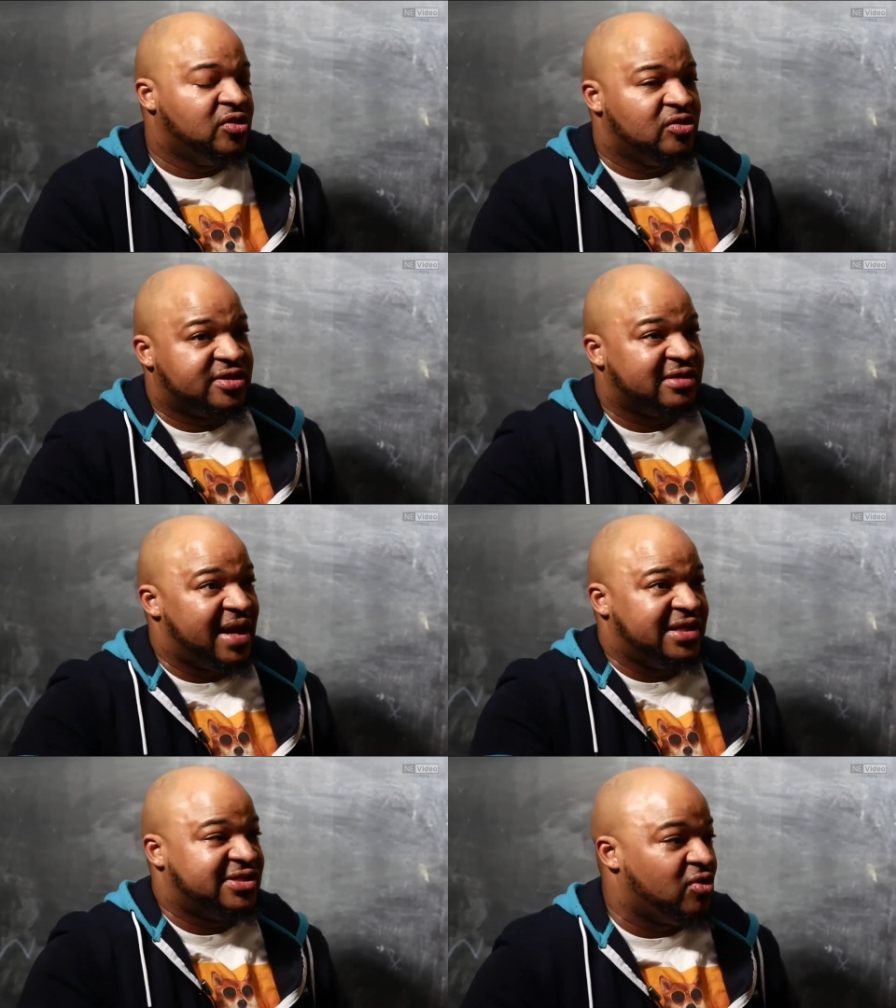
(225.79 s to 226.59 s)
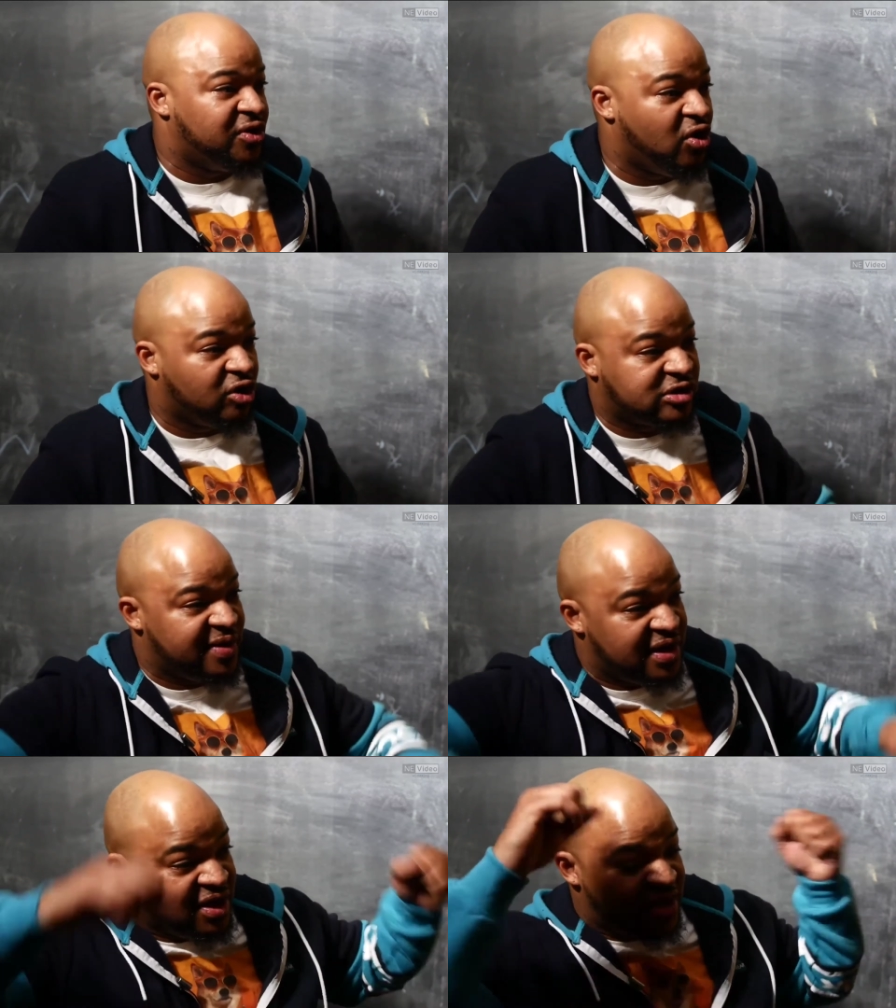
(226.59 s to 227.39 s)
Or somebody just going to notice me